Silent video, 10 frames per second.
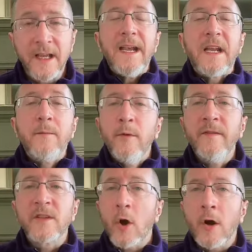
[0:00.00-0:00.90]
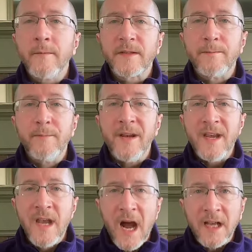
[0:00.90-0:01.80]
and he can move his arms, but
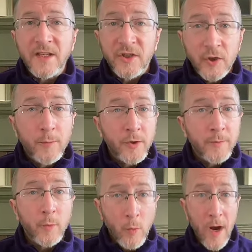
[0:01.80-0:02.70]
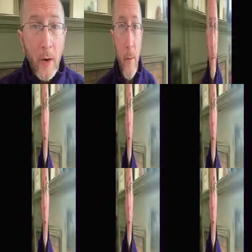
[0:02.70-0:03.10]
not super duper well.